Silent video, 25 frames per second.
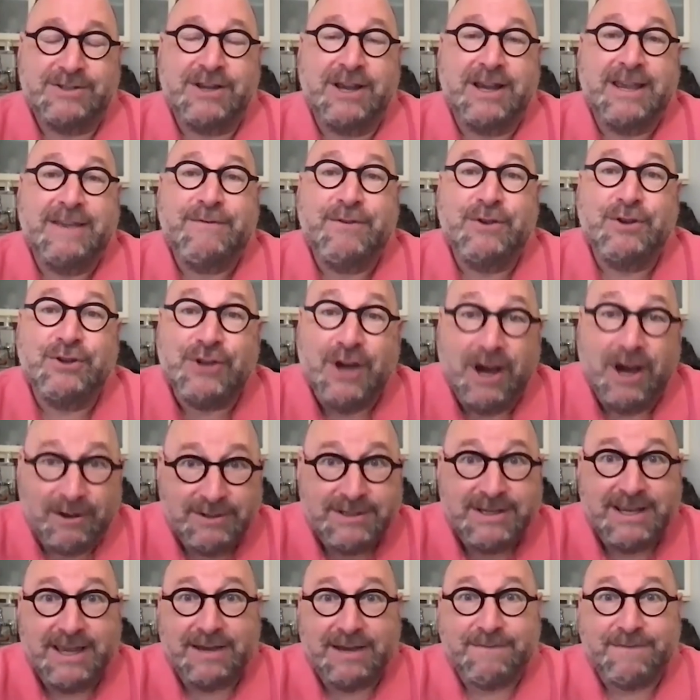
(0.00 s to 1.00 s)
So if you
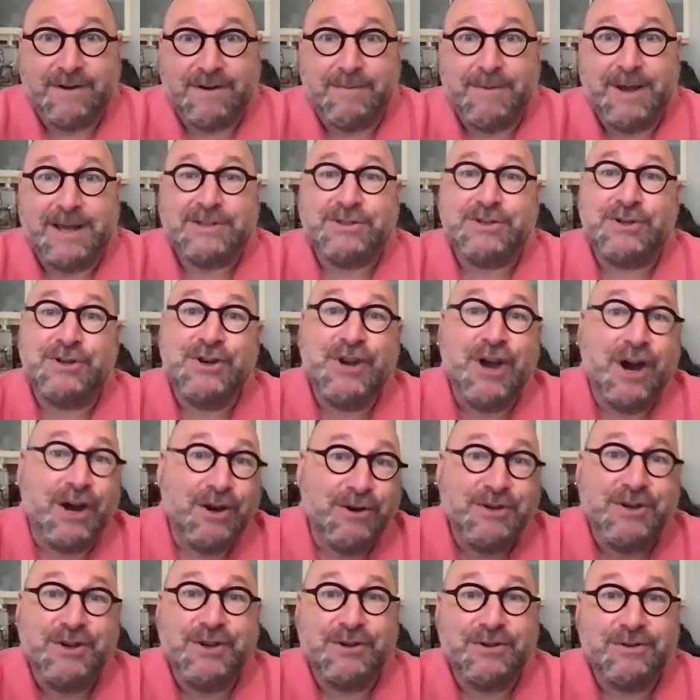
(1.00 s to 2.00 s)
don't hear from us, no
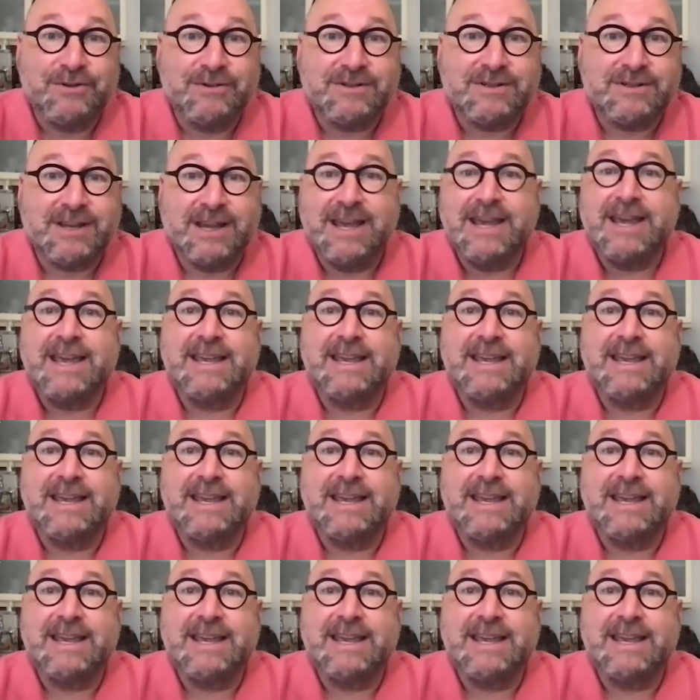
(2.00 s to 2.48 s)
news